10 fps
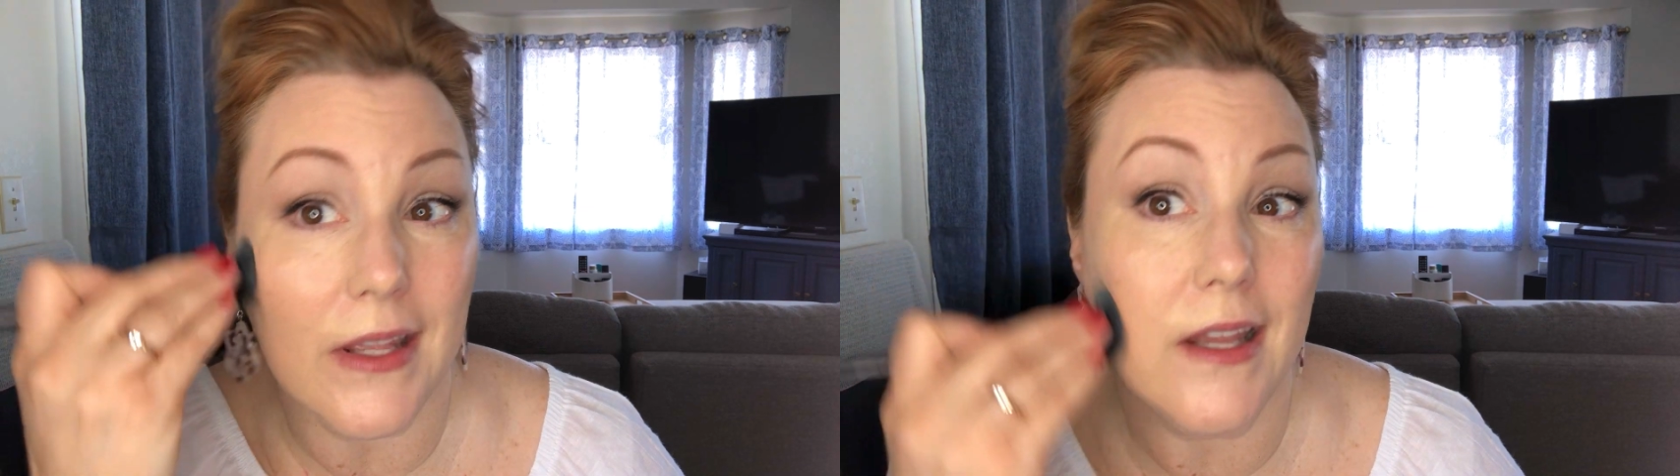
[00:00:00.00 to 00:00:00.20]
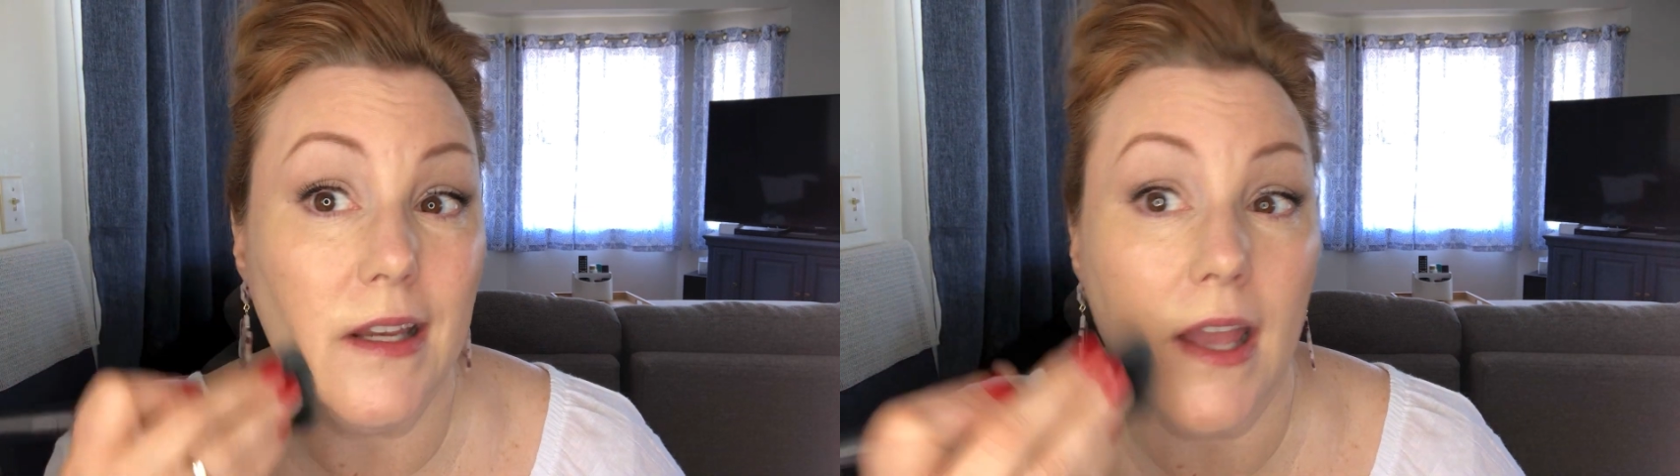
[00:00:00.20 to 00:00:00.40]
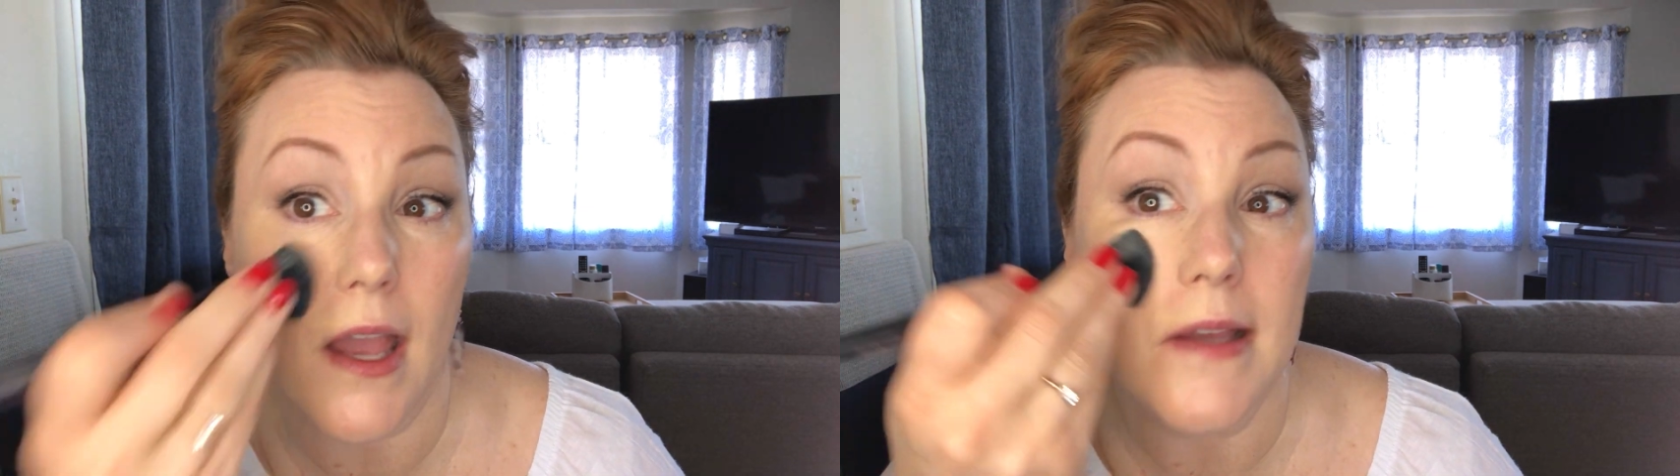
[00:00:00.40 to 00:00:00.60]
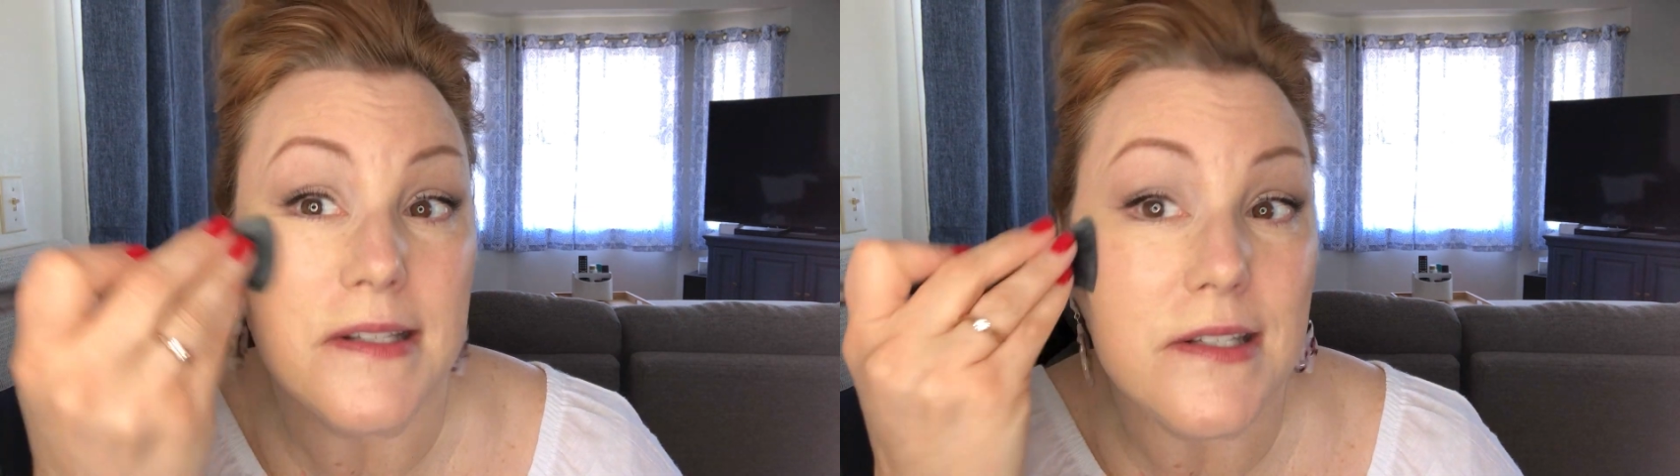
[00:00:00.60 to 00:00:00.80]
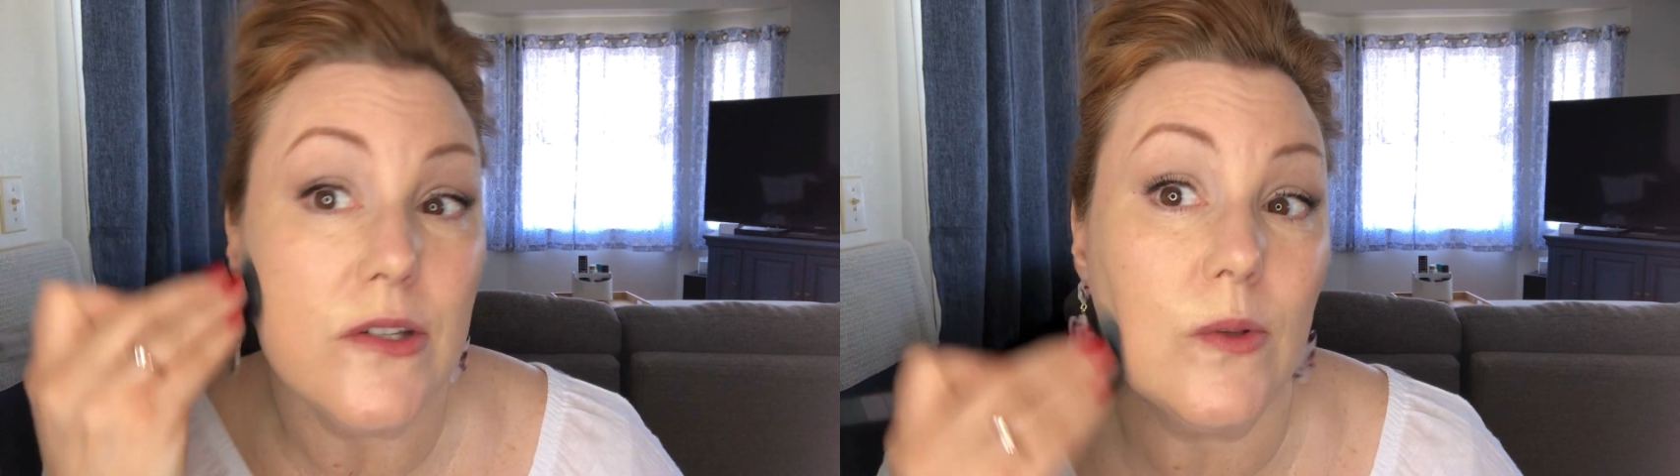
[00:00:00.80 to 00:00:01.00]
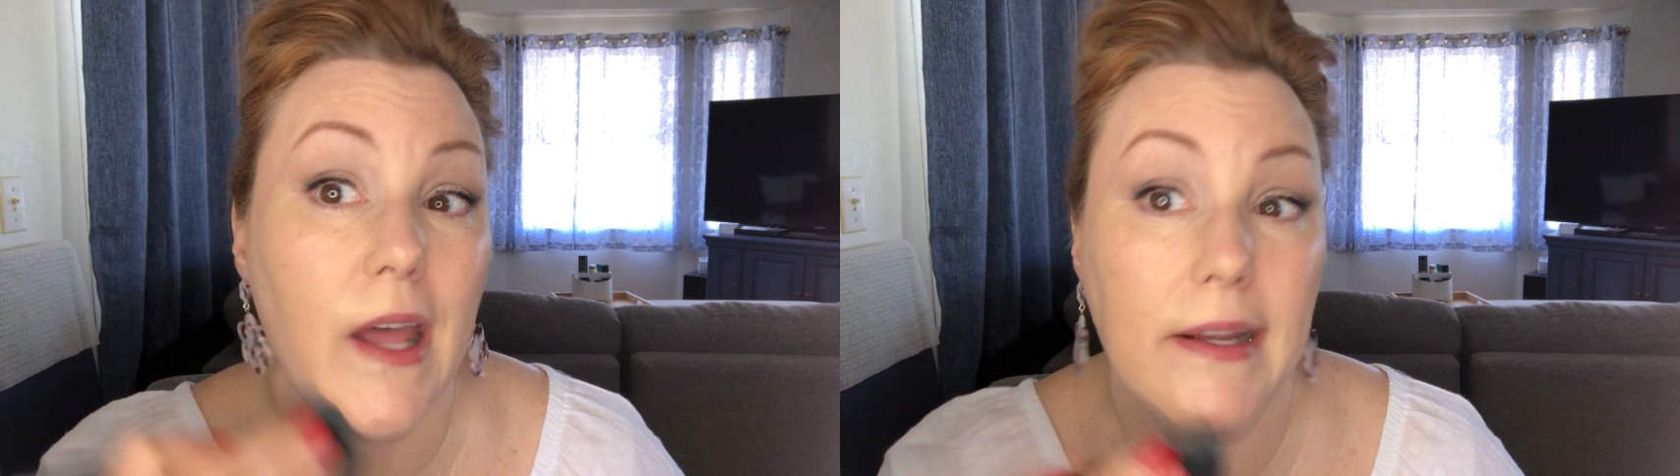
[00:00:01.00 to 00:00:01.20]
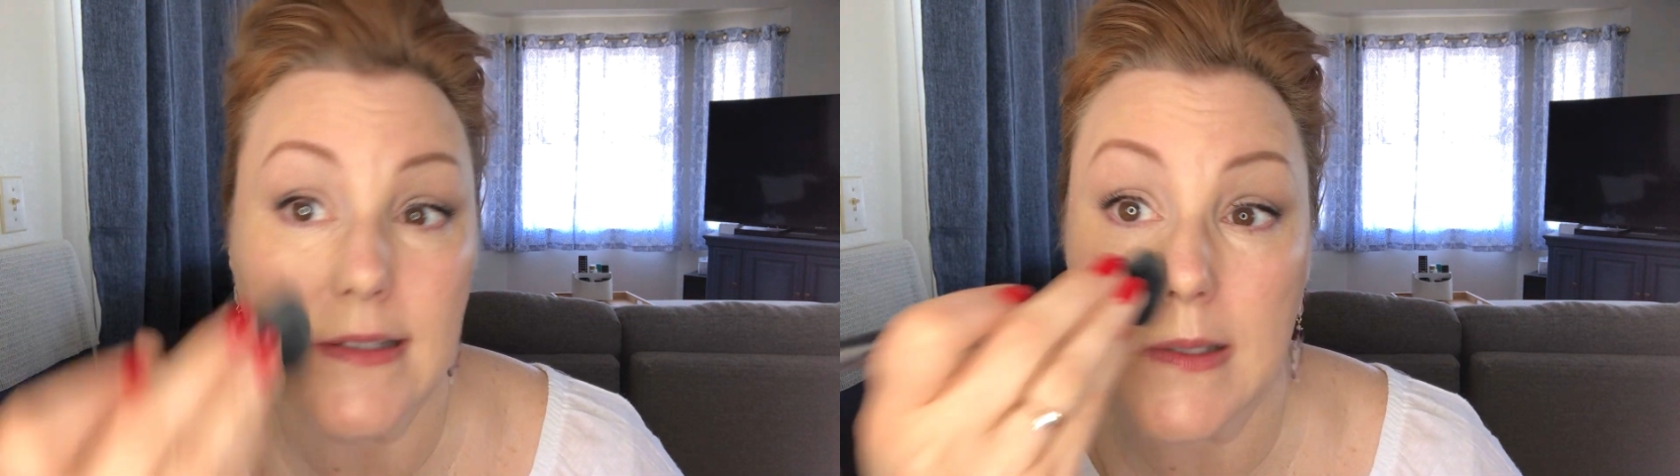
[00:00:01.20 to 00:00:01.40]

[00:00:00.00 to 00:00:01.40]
and yeah, it's too light.